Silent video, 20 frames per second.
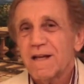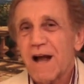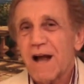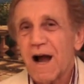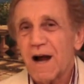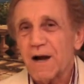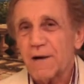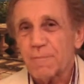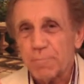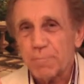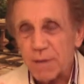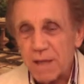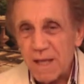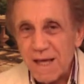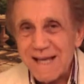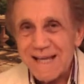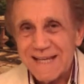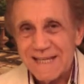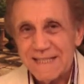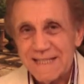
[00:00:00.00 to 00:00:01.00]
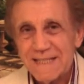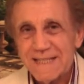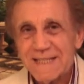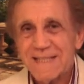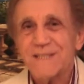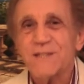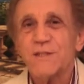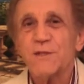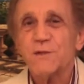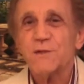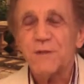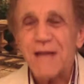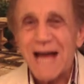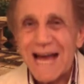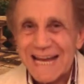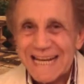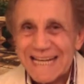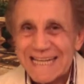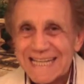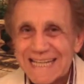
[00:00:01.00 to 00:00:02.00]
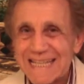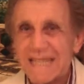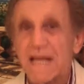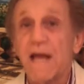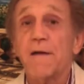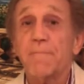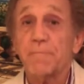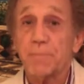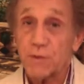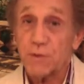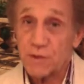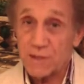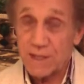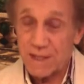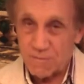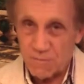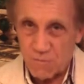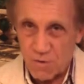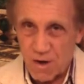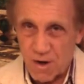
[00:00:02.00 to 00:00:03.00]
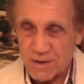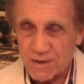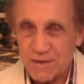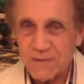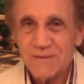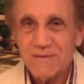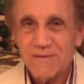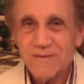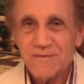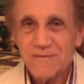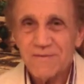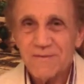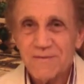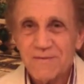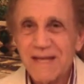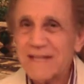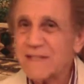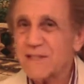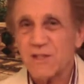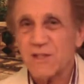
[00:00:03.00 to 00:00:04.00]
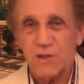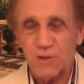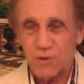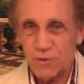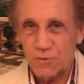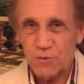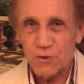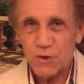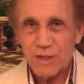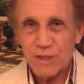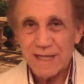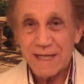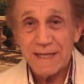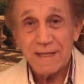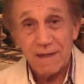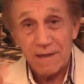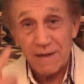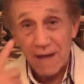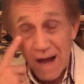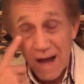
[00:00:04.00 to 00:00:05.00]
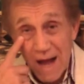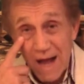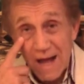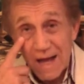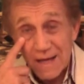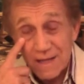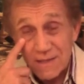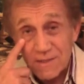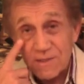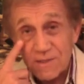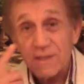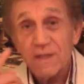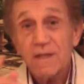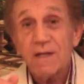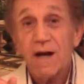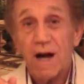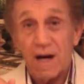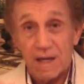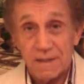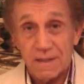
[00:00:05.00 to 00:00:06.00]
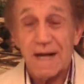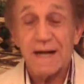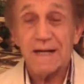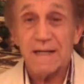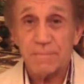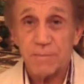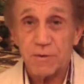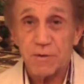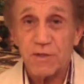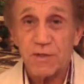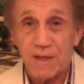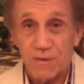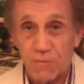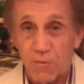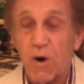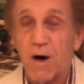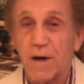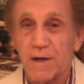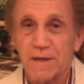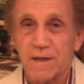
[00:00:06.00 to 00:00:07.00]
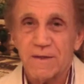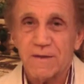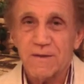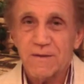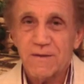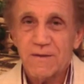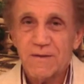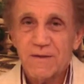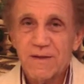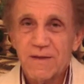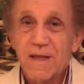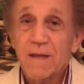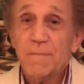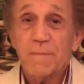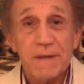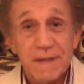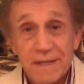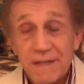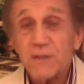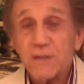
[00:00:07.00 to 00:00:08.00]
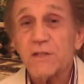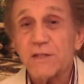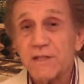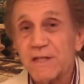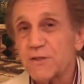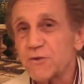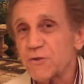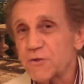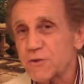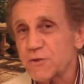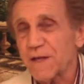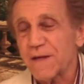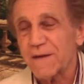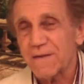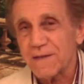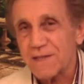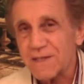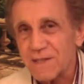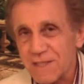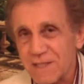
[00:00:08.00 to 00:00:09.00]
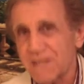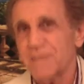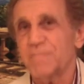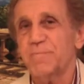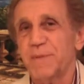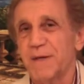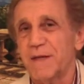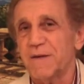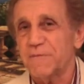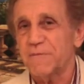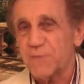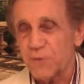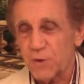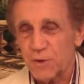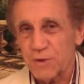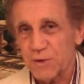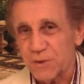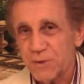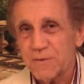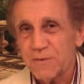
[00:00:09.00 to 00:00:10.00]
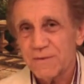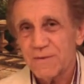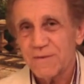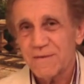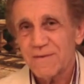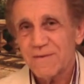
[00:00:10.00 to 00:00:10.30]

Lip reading: Our blood is 90% water. That's huge. And our eyes are 90% water. But here's an interesting tidbit for you.